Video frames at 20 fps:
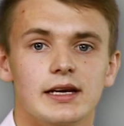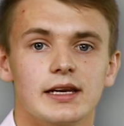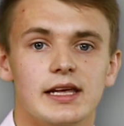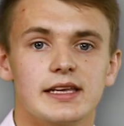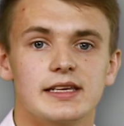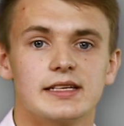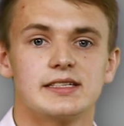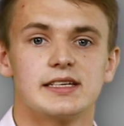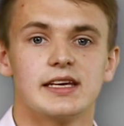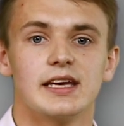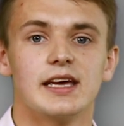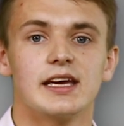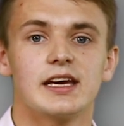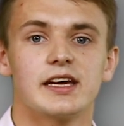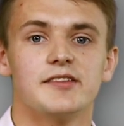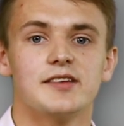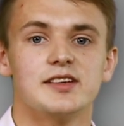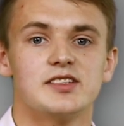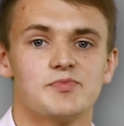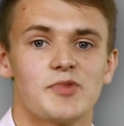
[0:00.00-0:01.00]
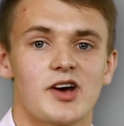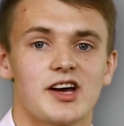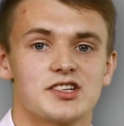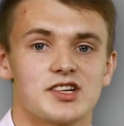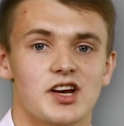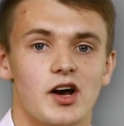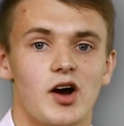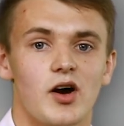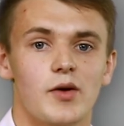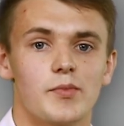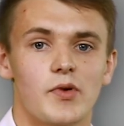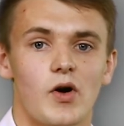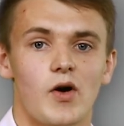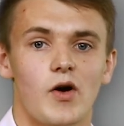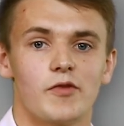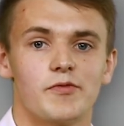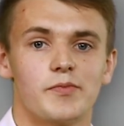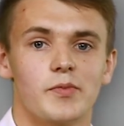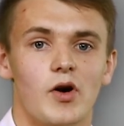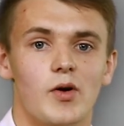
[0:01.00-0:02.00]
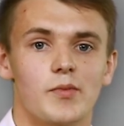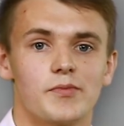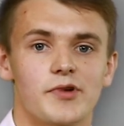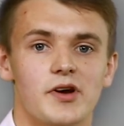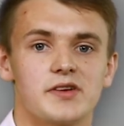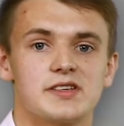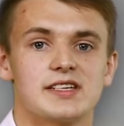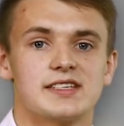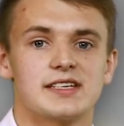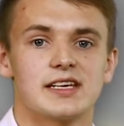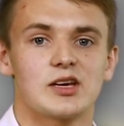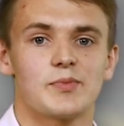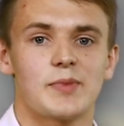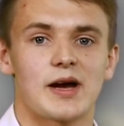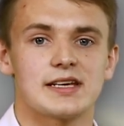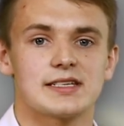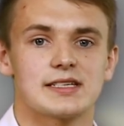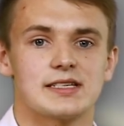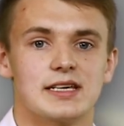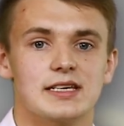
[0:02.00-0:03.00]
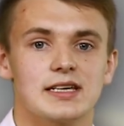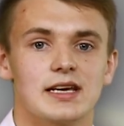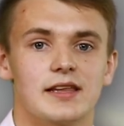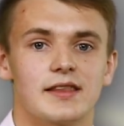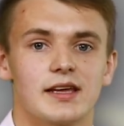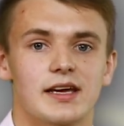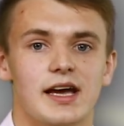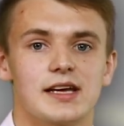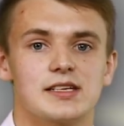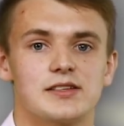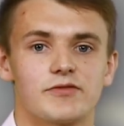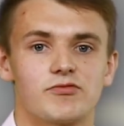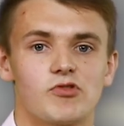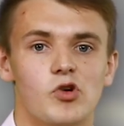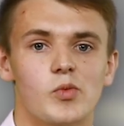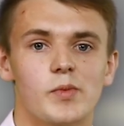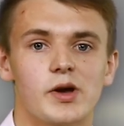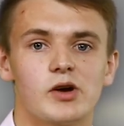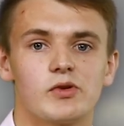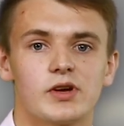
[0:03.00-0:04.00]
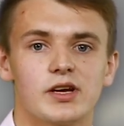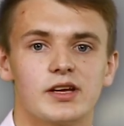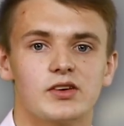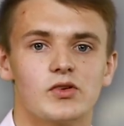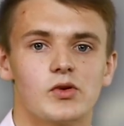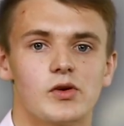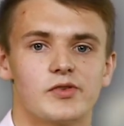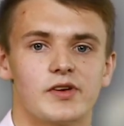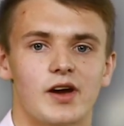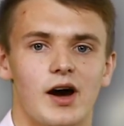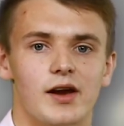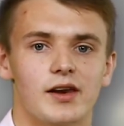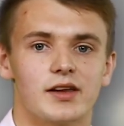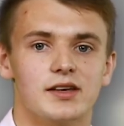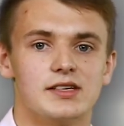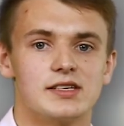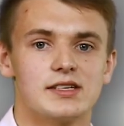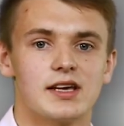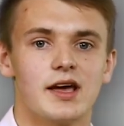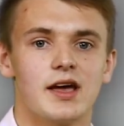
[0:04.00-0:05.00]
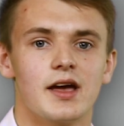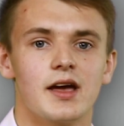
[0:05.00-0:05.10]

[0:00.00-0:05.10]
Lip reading: leading to increased pressure on processing capacity in the case of raw milk in Northern Ireland